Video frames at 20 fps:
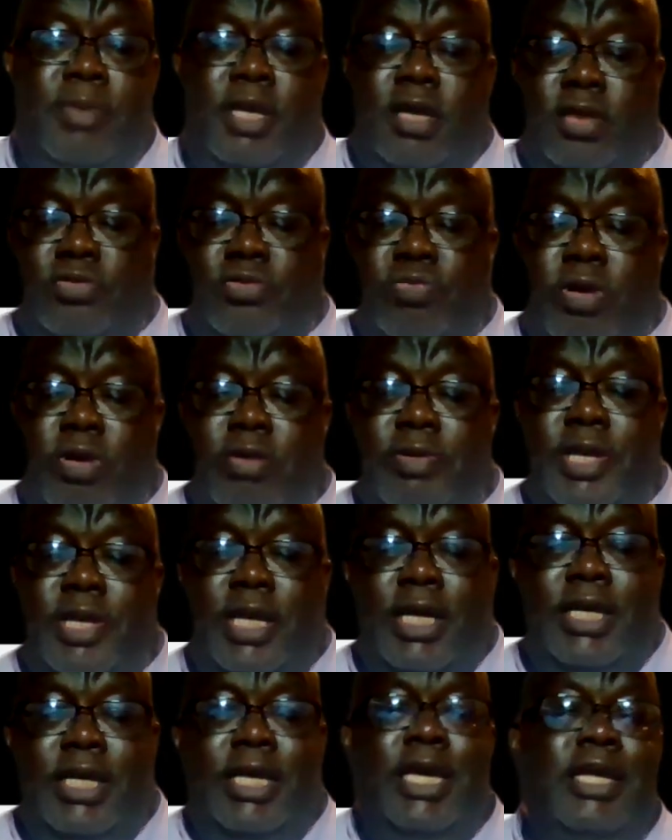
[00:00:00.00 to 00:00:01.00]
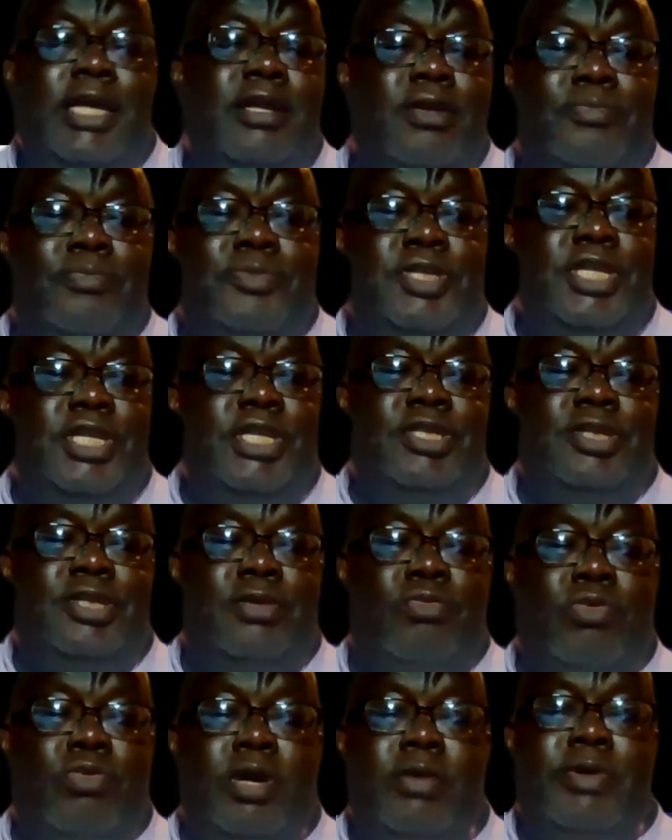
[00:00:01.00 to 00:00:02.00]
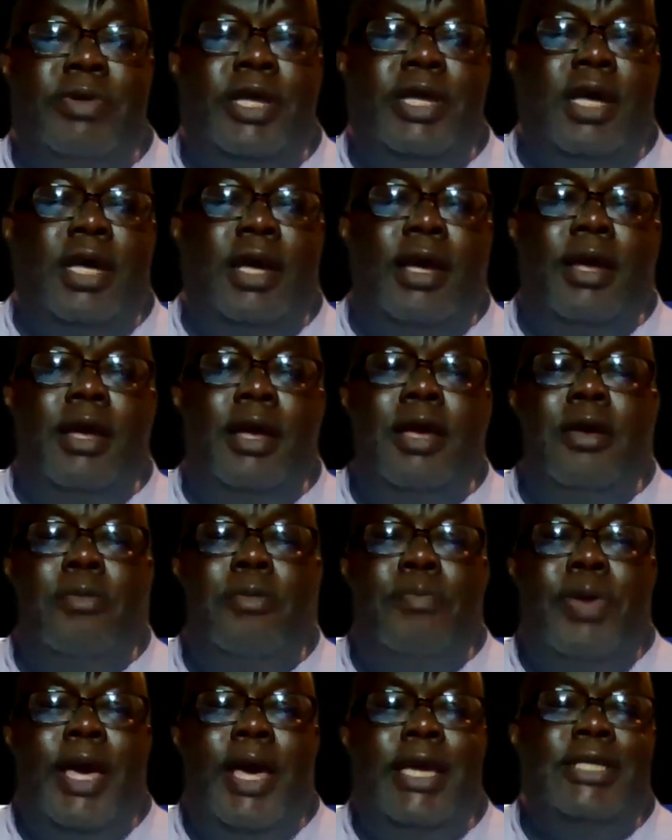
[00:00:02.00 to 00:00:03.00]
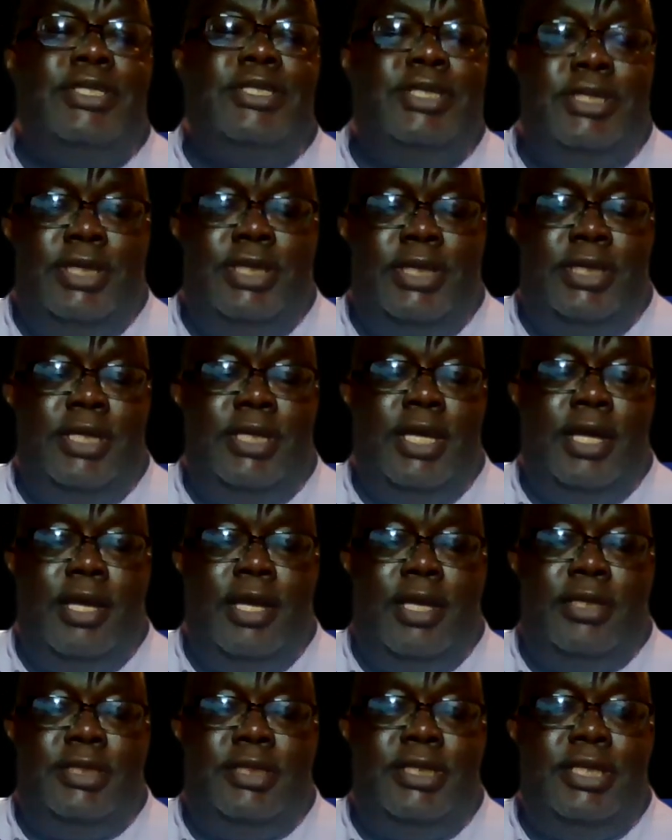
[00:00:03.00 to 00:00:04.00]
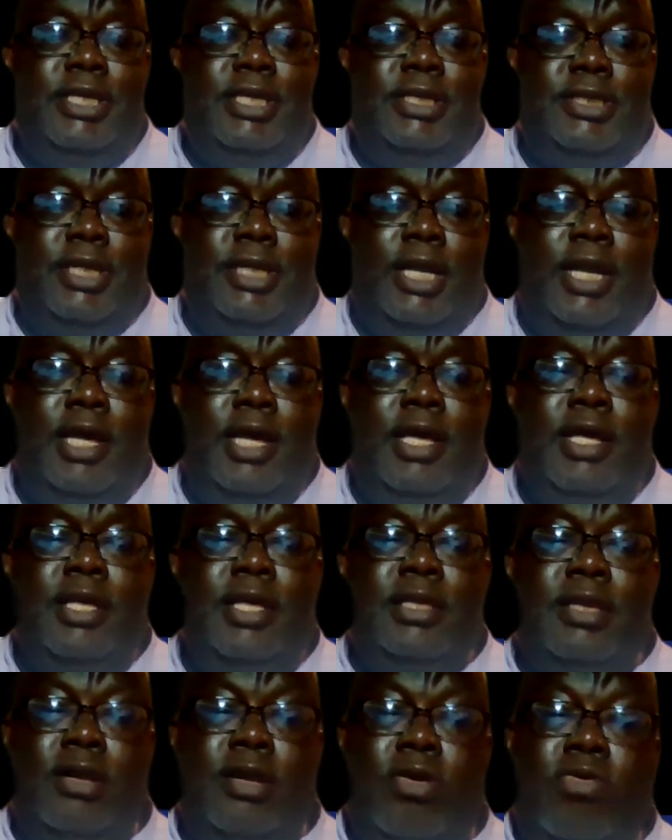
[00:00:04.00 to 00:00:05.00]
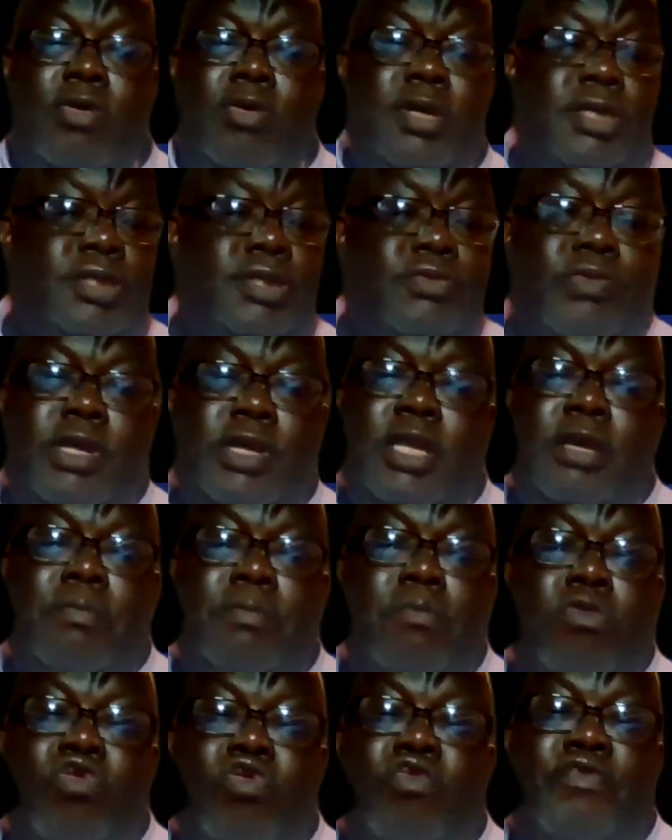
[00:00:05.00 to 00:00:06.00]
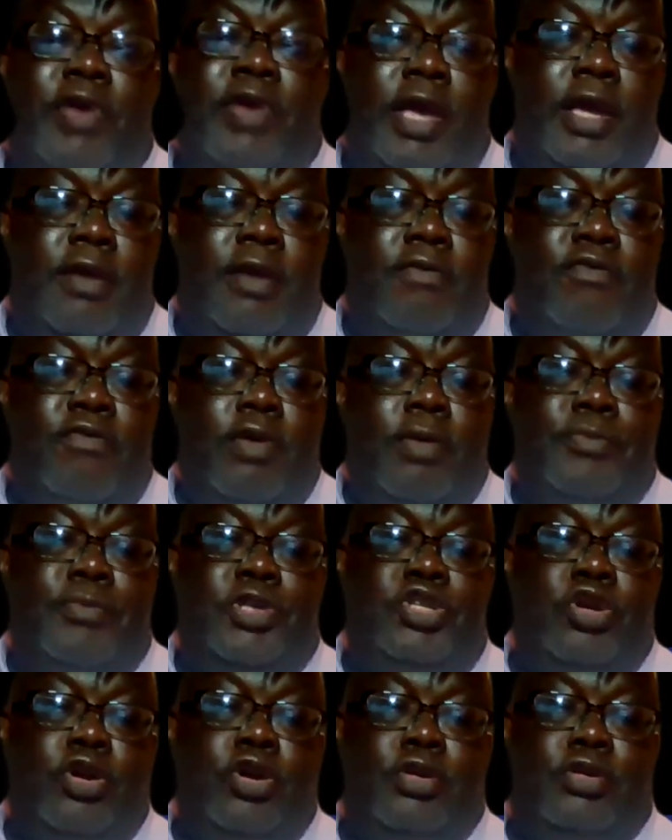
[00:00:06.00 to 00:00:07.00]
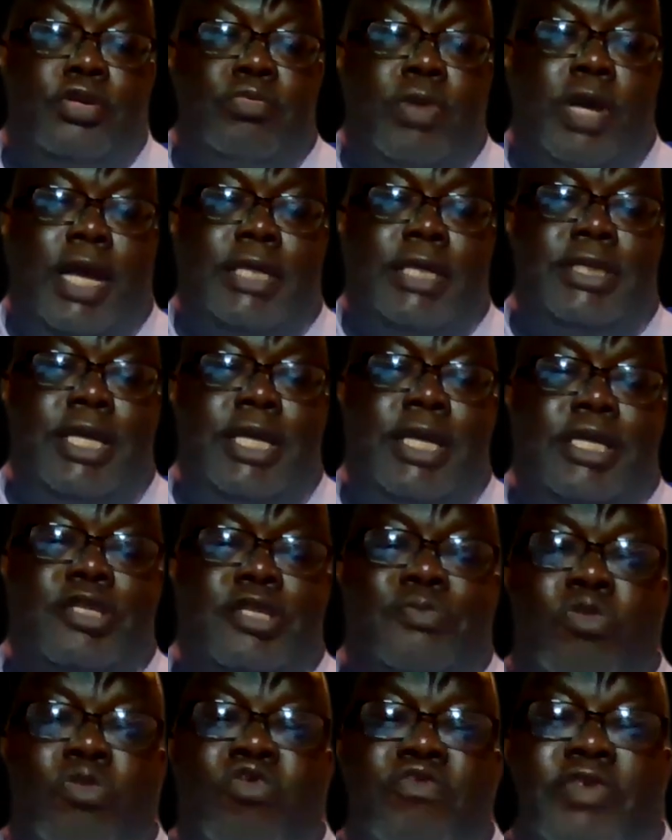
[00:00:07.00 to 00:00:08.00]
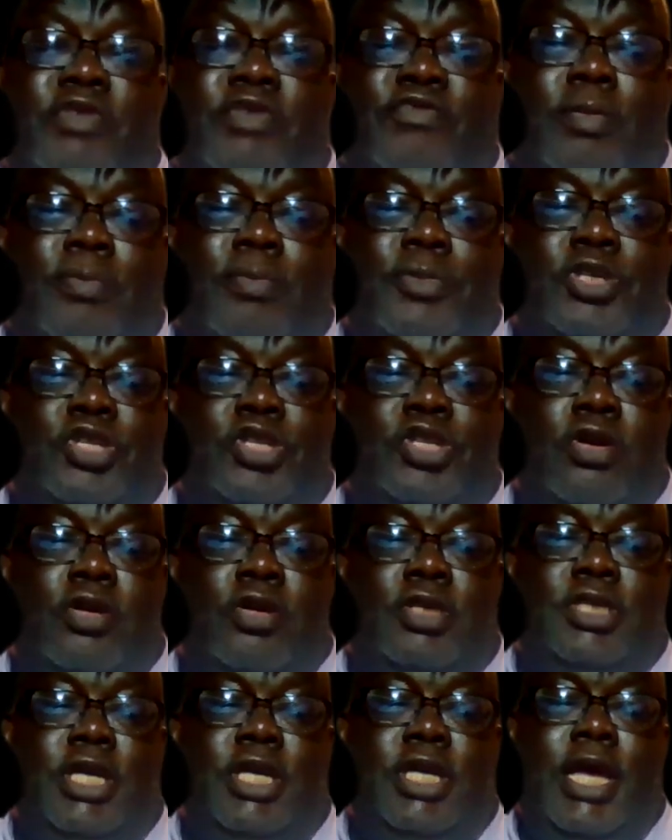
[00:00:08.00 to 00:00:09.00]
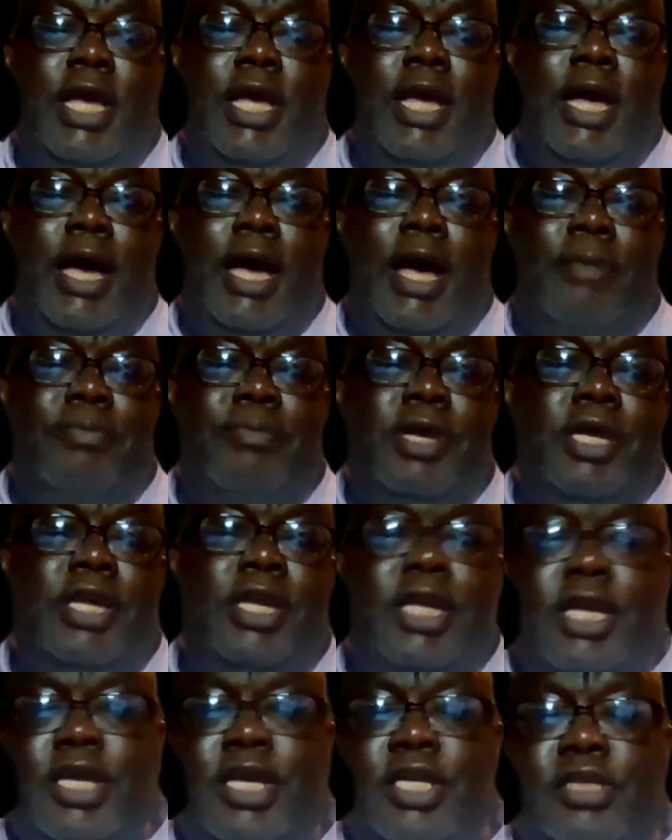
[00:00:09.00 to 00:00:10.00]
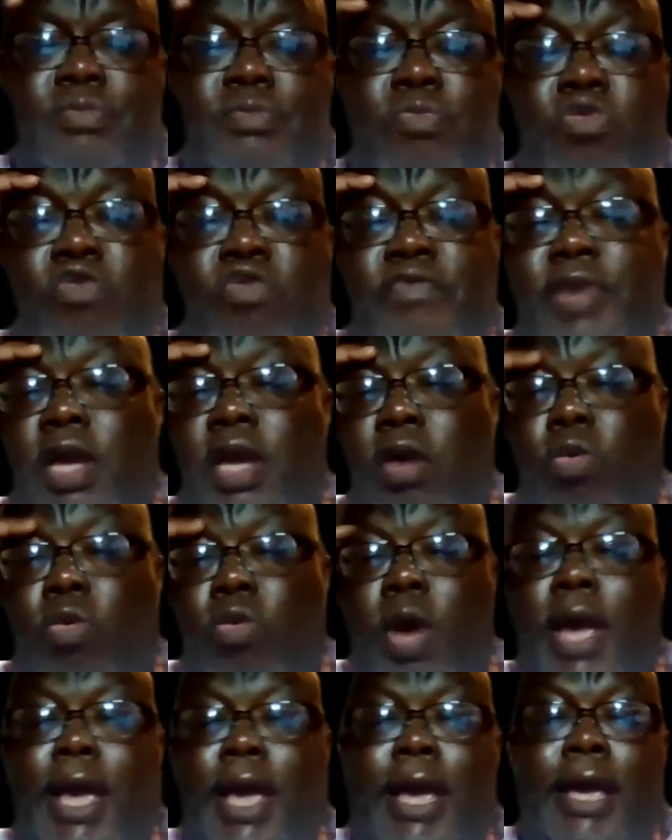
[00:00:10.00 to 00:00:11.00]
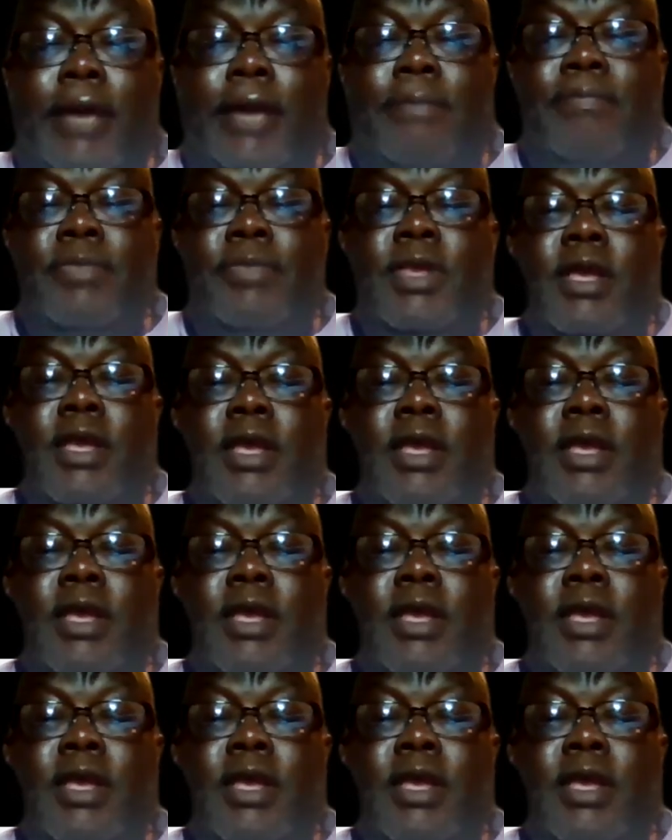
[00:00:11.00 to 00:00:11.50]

because we're in a kingdom season, we're in a pace uh, season the Lord is really moving from the church. When I say he's moving from the church, I mean he is moving away